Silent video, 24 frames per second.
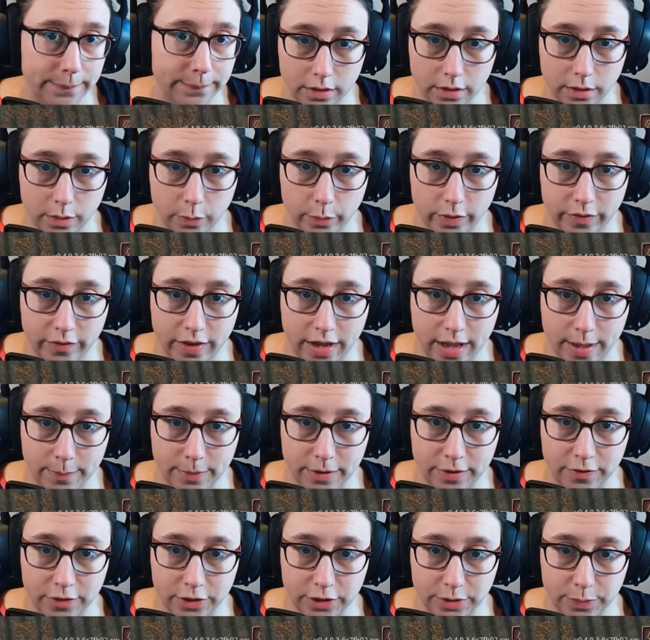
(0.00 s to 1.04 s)
And then we've got
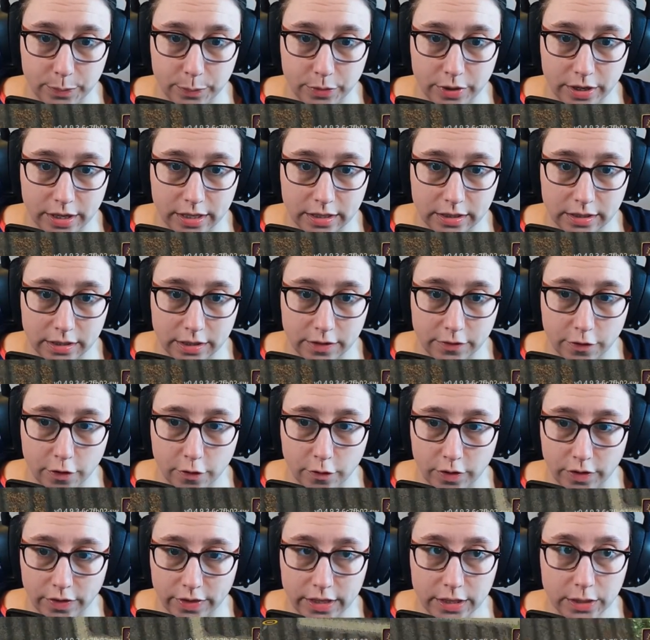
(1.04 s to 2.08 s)
beavers bringing stuff
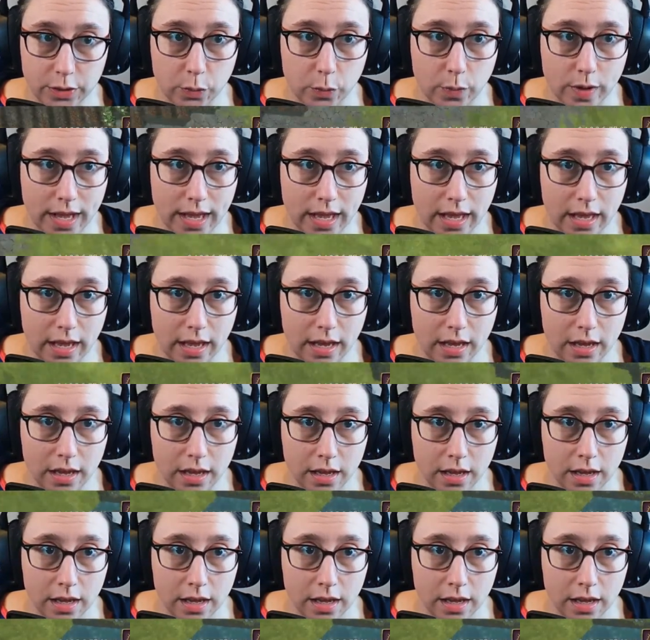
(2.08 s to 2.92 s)
over this way.